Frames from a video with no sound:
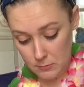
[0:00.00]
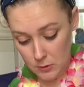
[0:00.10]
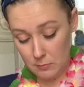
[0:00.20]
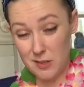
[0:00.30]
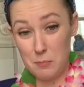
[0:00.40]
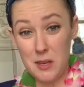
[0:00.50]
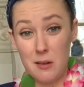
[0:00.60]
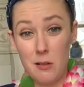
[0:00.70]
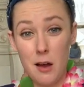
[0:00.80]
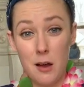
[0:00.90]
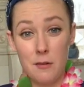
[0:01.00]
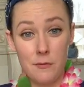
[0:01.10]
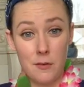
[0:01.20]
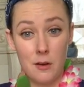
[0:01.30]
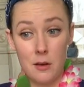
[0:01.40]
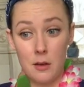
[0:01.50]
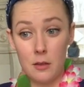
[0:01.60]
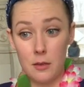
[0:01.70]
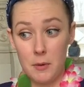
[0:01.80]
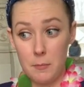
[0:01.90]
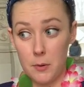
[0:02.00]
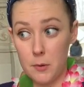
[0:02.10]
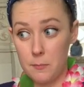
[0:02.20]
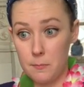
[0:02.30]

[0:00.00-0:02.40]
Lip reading: So I'm going to peel off the paper.